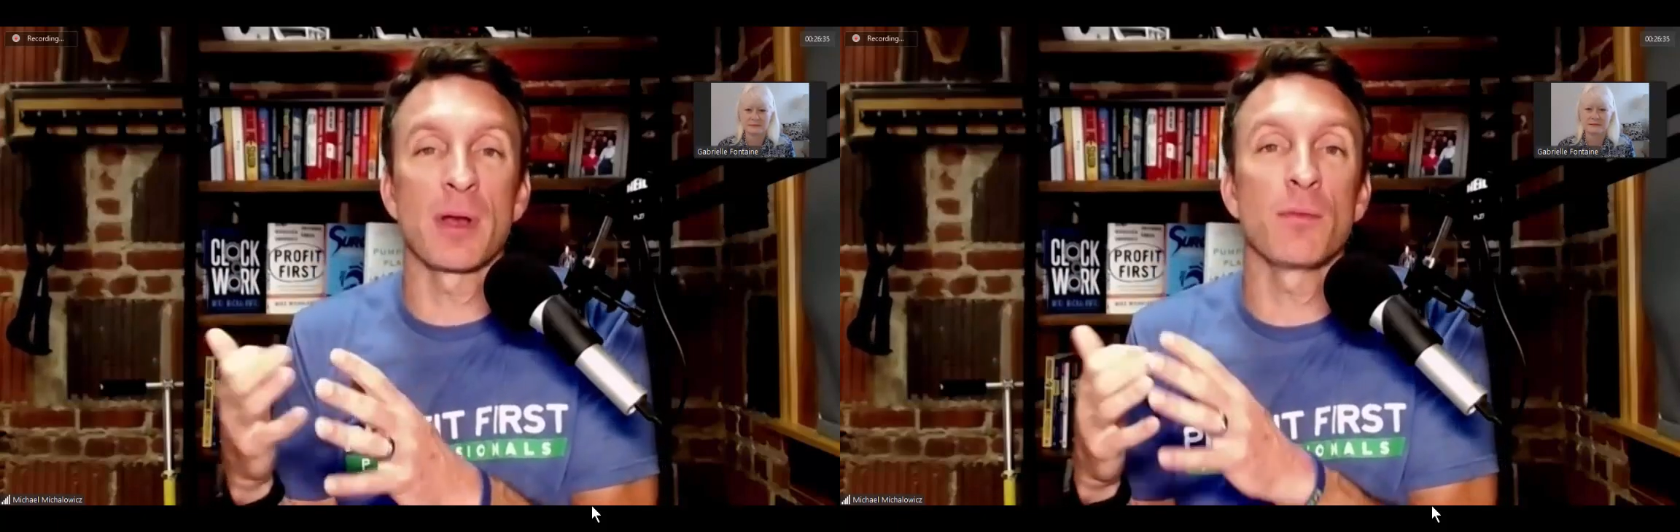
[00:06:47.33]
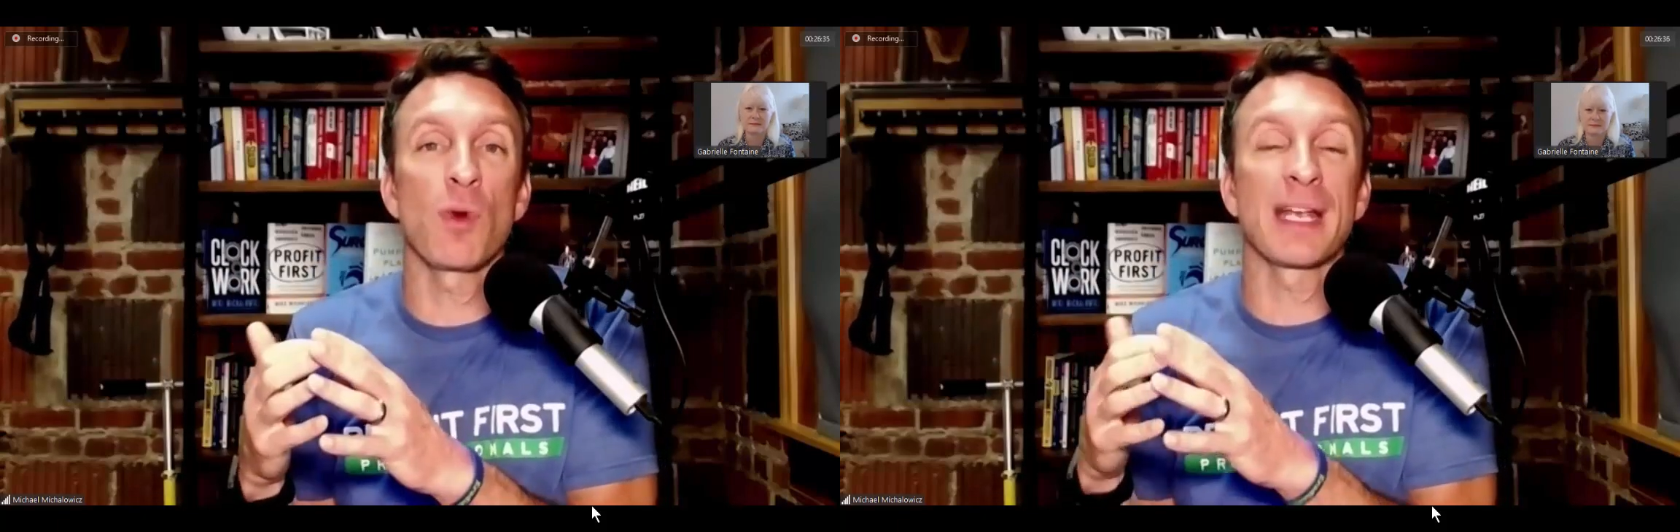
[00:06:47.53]

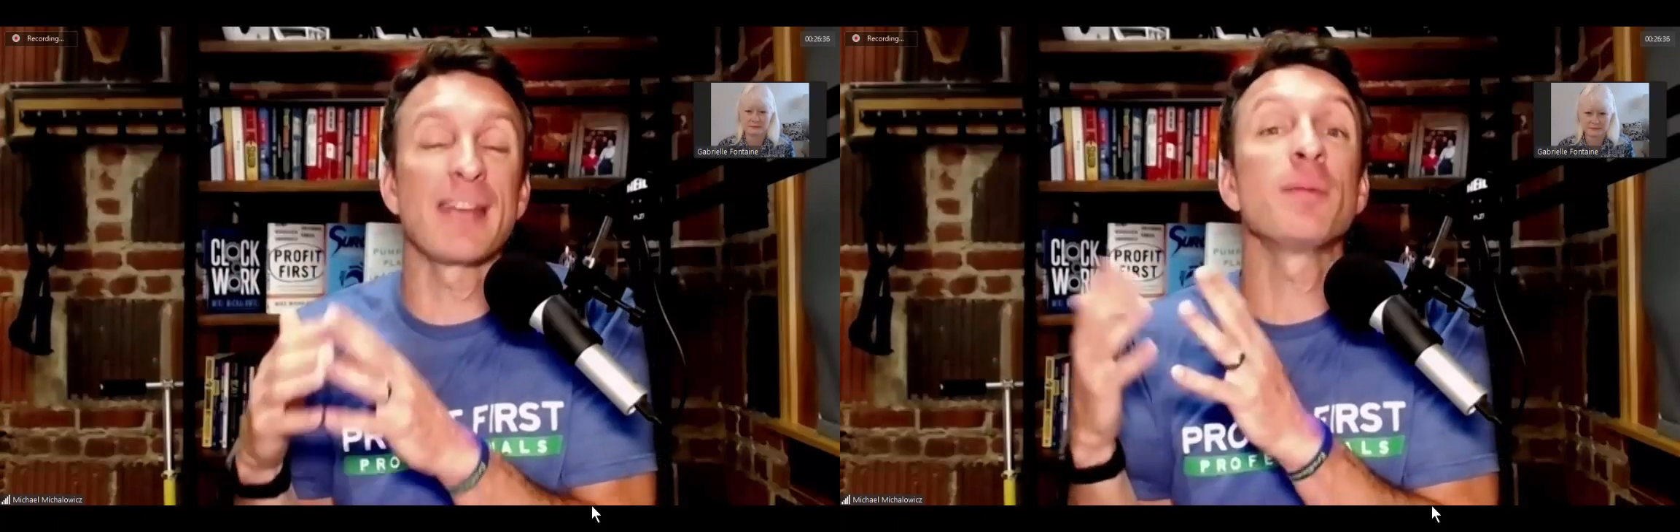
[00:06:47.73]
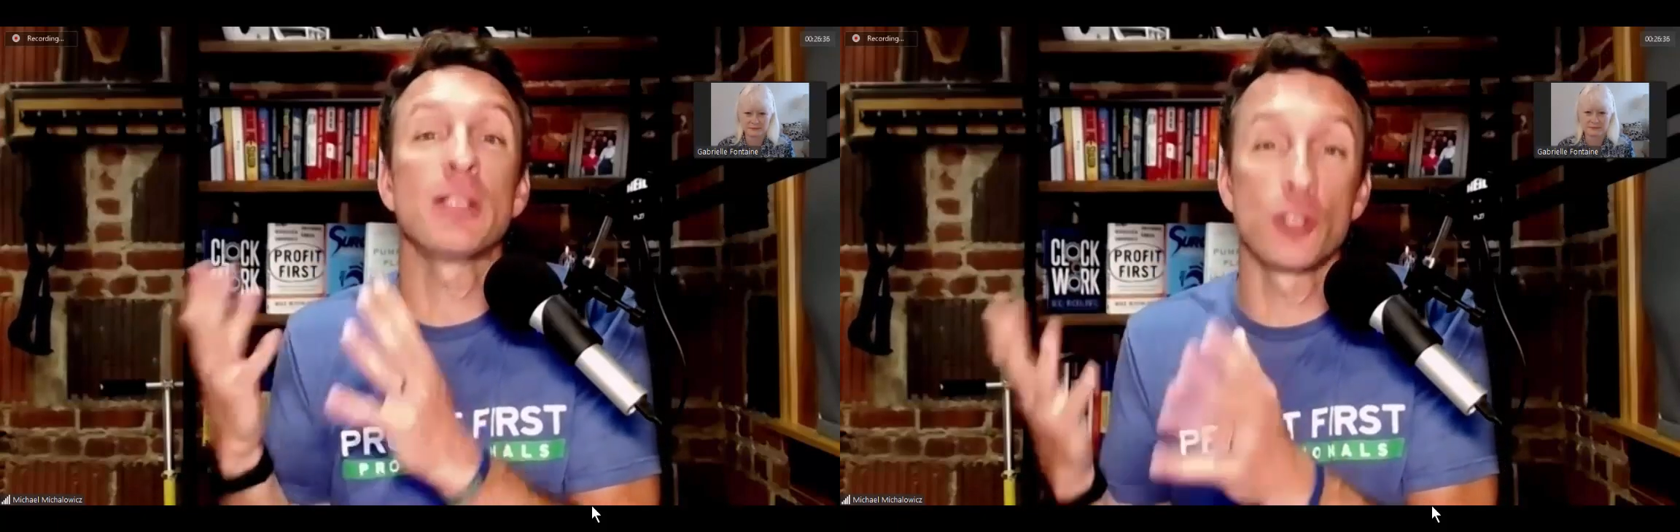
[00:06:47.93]
what
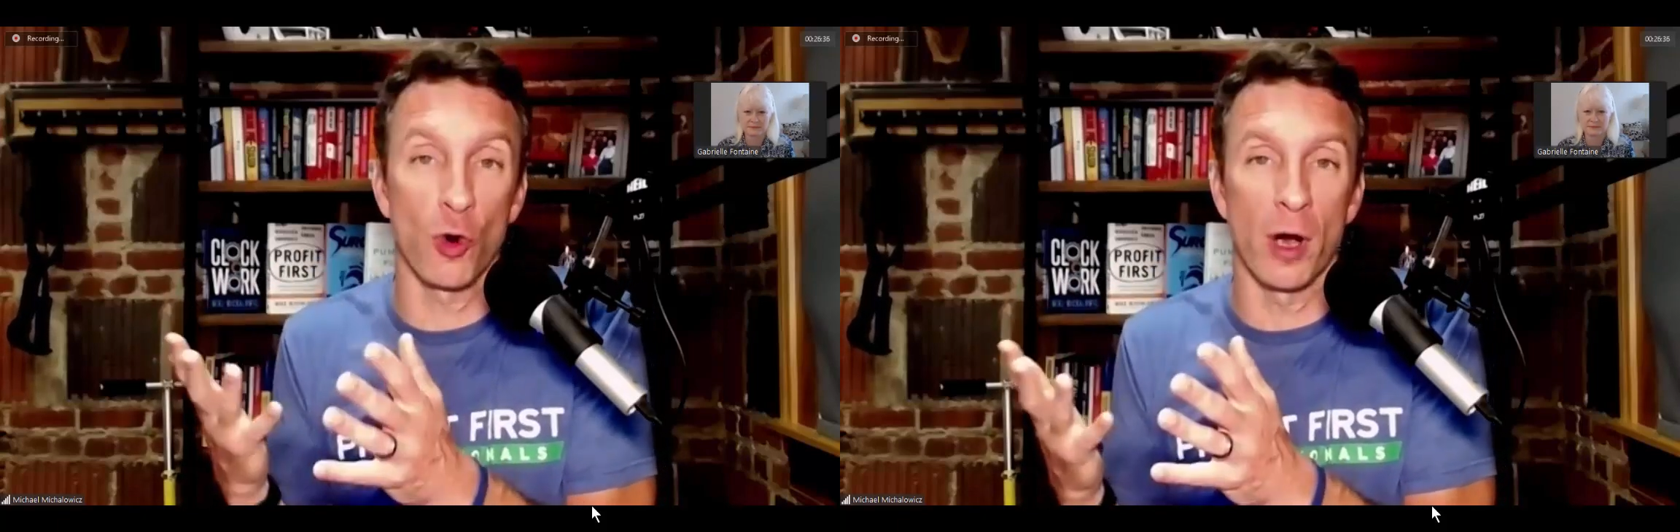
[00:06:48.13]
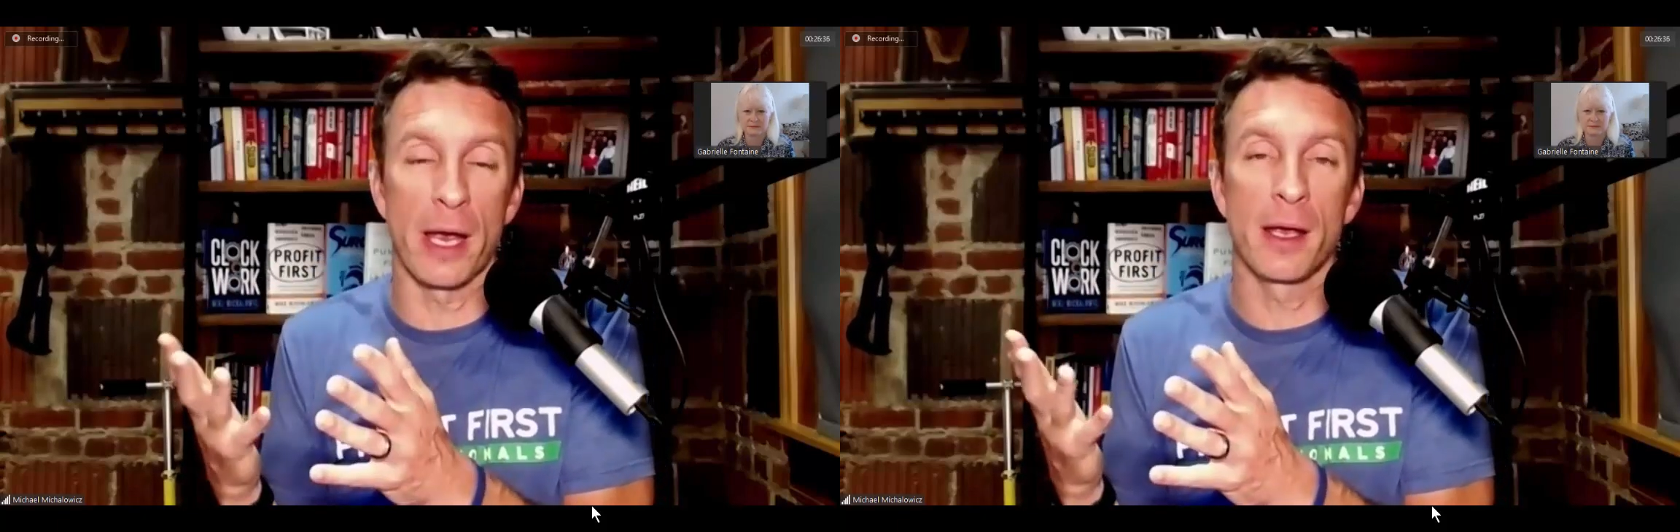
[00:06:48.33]
gives me
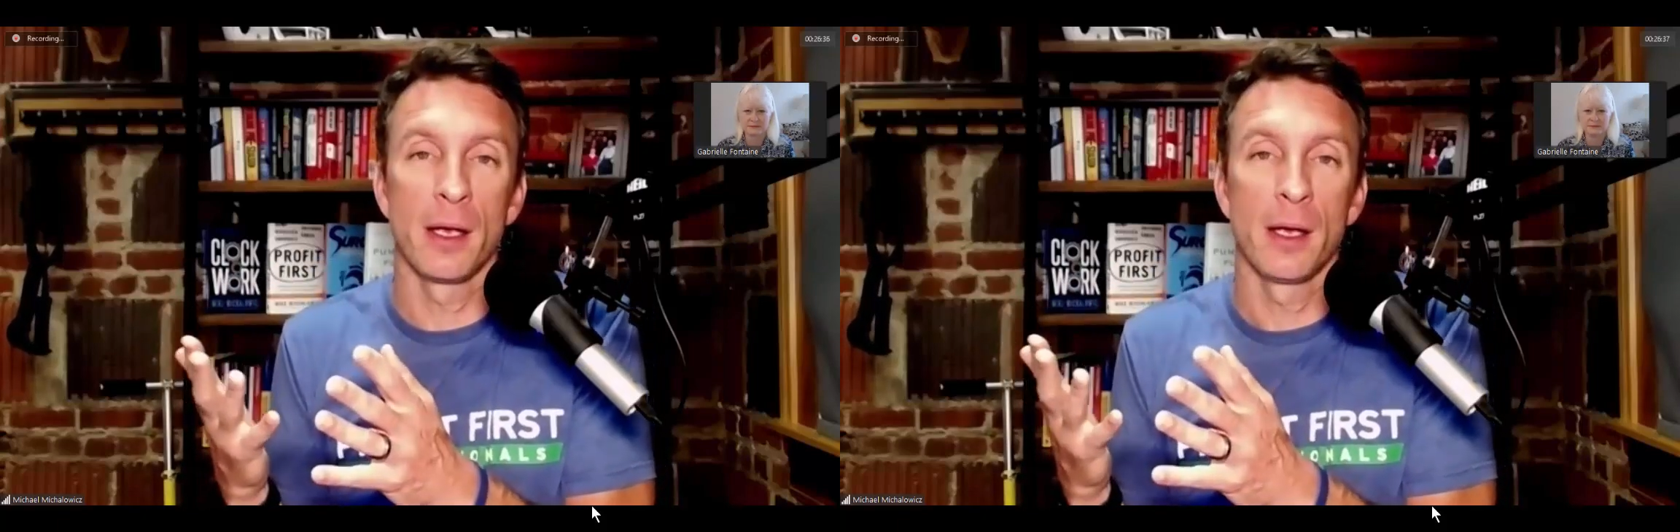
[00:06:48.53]
joy.